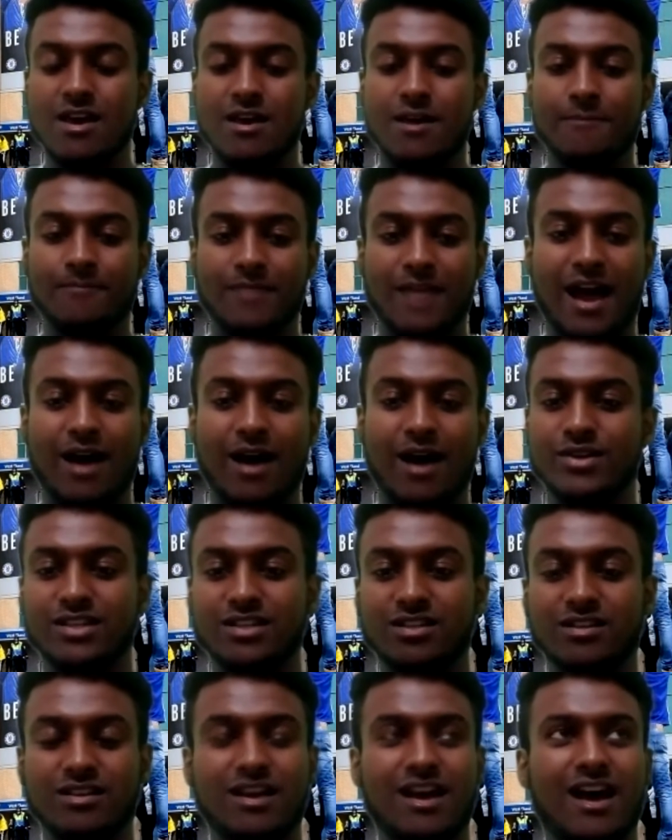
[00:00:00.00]
how
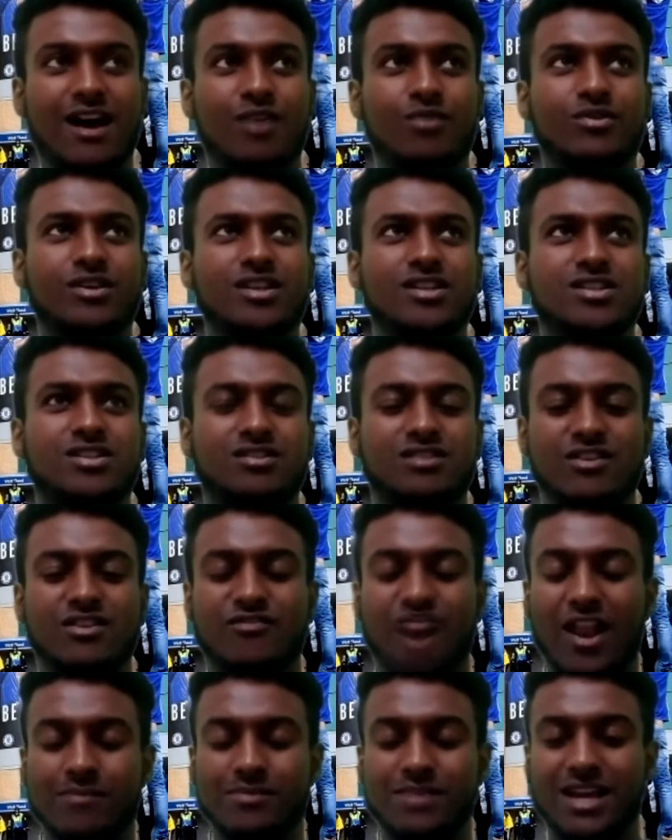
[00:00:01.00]
he's
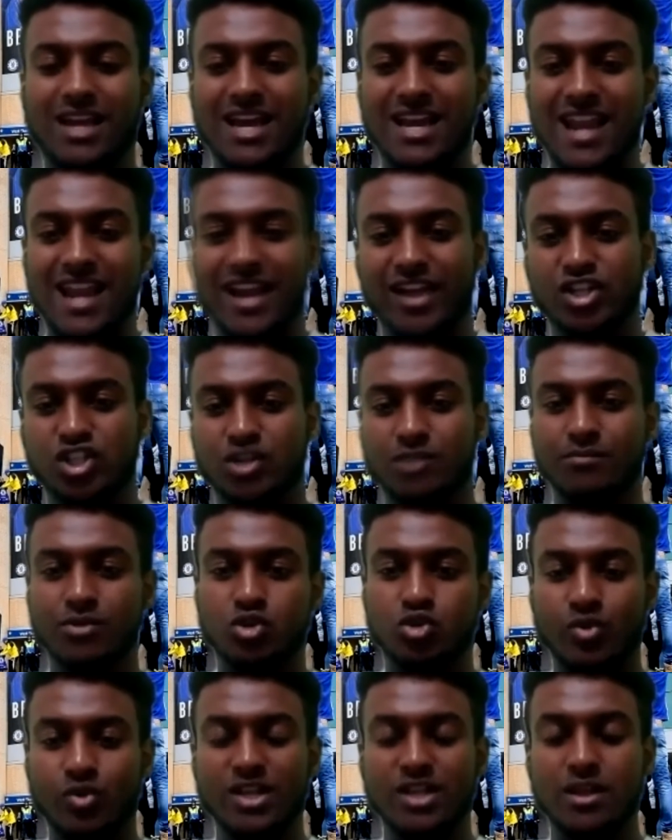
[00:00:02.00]
developed the connection
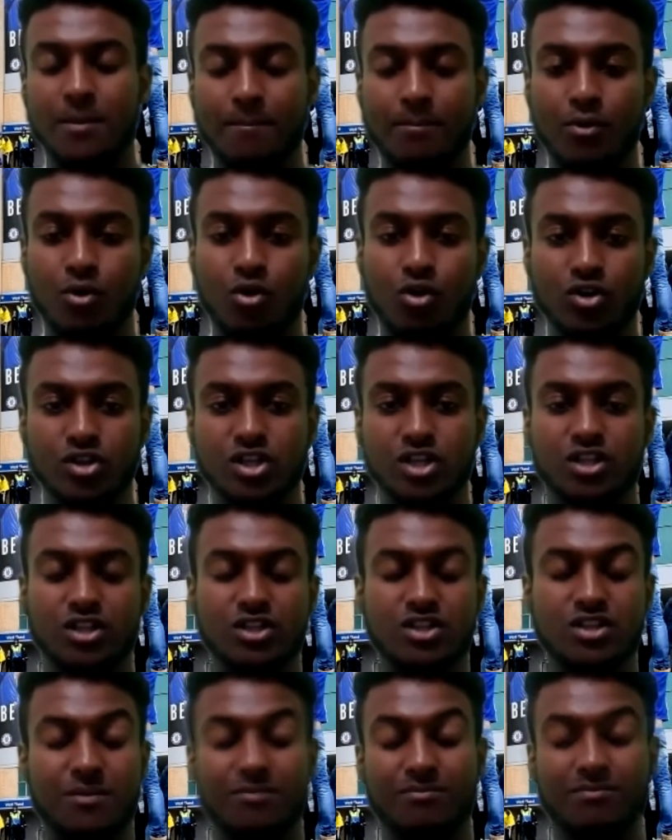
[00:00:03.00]
between the board and
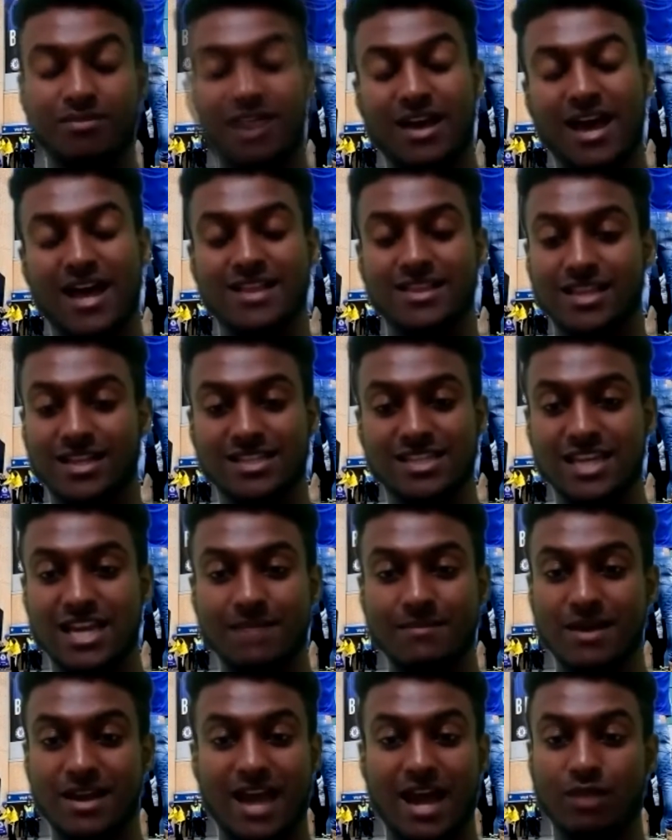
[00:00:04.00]
the team
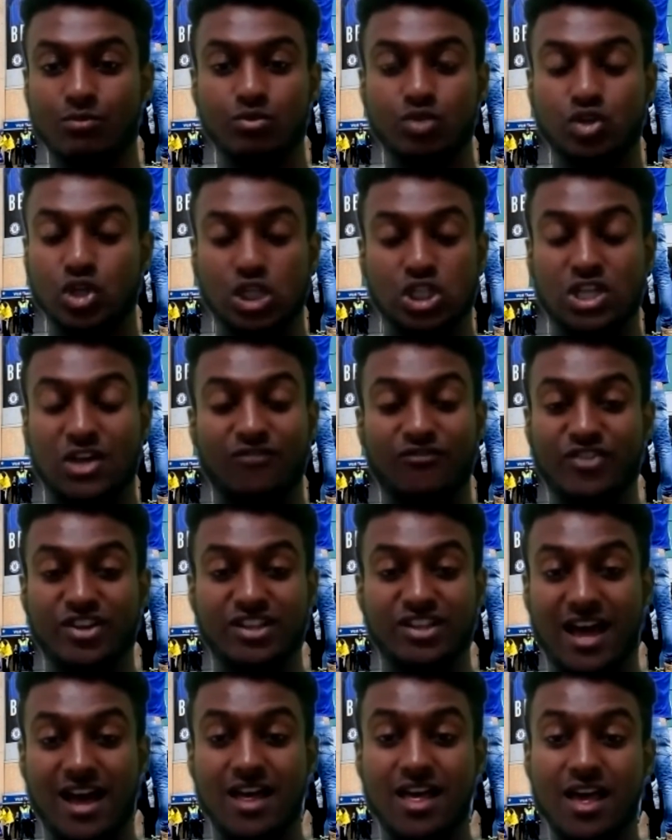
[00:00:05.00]
again, which is something
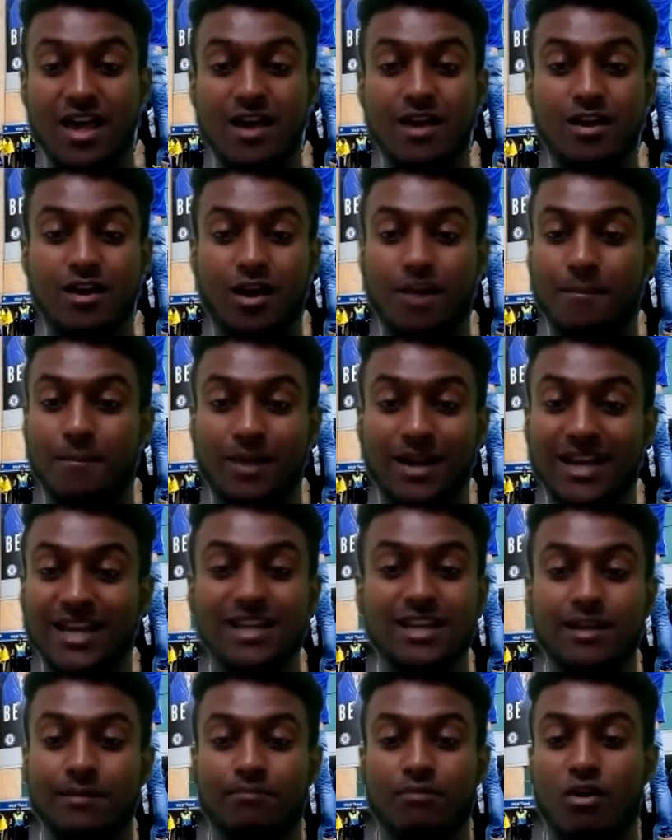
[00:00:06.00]
that completely
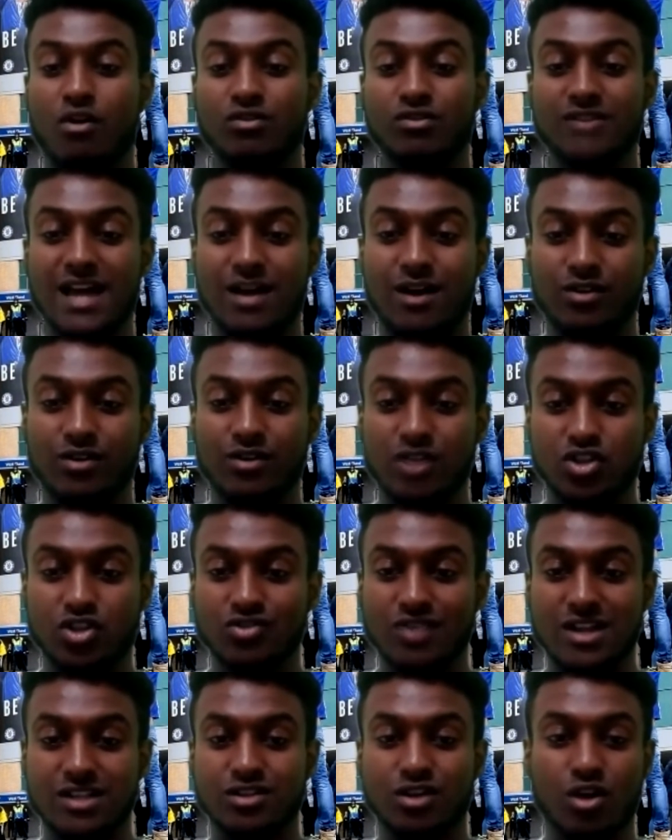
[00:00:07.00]
broke down under
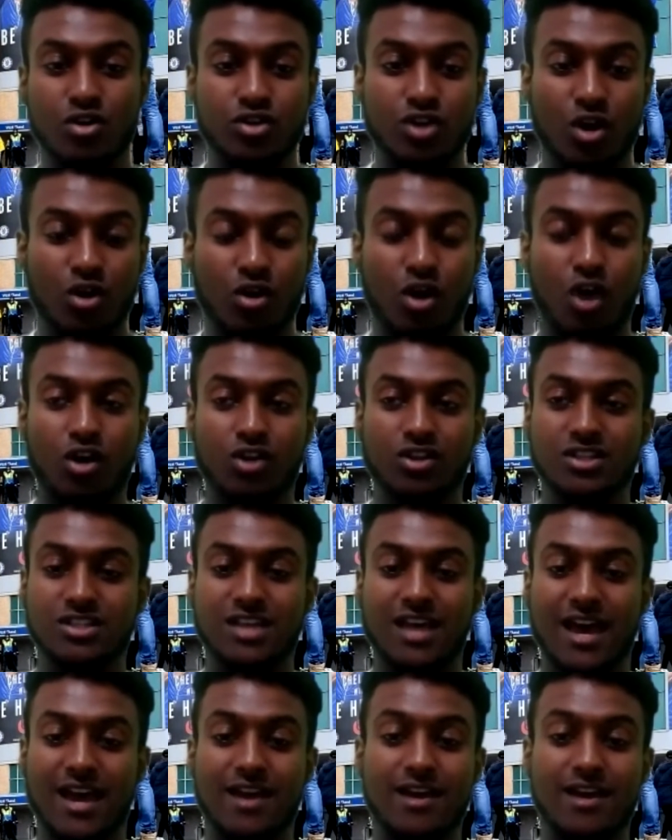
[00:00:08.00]
Antonio Conte.